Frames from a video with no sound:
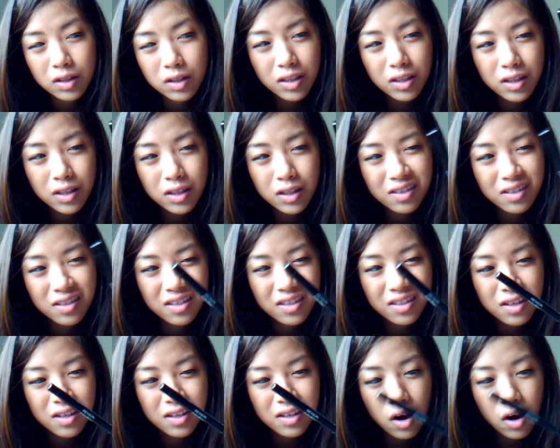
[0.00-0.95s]
just
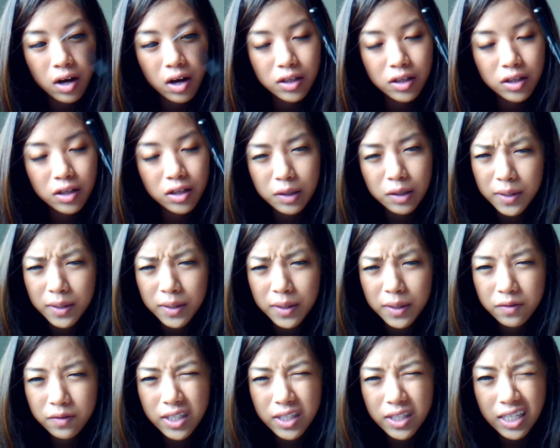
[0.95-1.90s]
not too
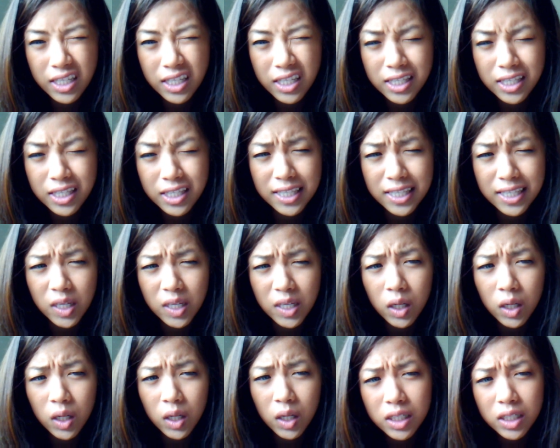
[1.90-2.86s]
expensive. It's like
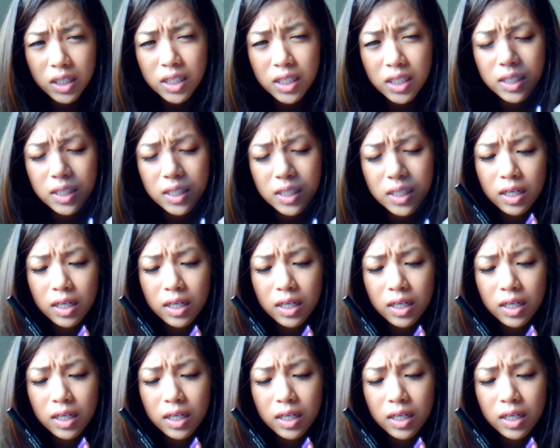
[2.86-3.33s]
$6,